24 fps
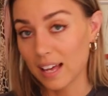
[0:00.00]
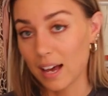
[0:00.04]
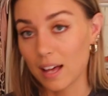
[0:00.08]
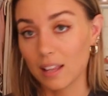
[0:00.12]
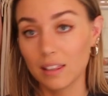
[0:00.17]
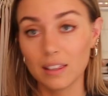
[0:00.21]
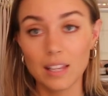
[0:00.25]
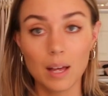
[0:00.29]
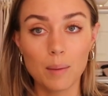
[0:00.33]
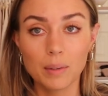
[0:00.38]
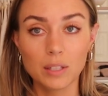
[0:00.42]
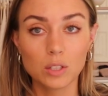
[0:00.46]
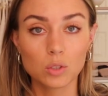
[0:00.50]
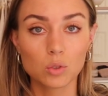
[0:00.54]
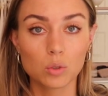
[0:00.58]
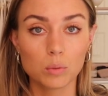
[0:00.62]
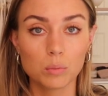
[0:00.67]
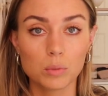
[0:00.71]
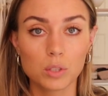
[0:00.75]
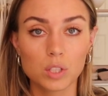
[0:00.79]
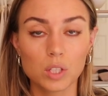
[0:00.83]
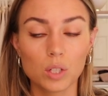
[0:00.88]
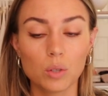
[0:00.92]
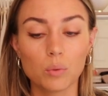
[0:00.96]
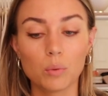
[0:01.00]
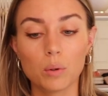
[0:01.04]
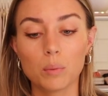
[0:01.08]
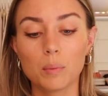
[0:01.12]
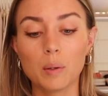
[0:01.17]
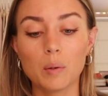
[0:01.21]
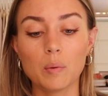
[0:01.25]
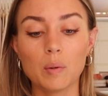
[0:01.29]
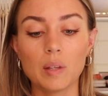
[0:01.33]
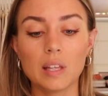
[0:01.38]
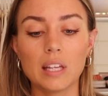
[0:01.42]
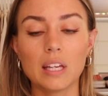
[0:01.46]
that lemon swimsuit would
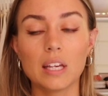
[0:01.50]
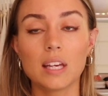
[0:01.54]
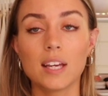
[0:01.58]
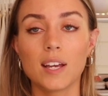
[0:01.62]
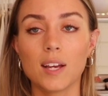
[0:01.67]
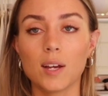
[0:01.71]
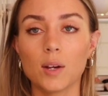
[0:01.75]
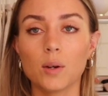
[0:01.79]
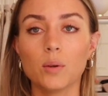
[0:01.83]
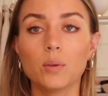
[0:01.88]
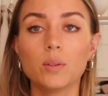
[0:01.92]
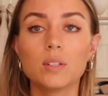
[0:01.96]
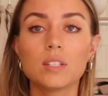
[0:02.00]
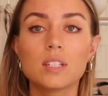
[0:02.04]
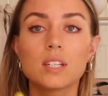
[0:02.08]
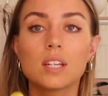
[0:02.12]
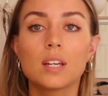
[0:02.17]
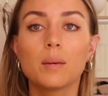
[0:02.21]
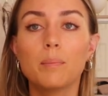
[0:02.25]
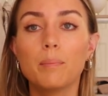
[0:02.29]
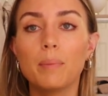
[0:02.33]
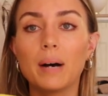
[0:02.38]
be really cute.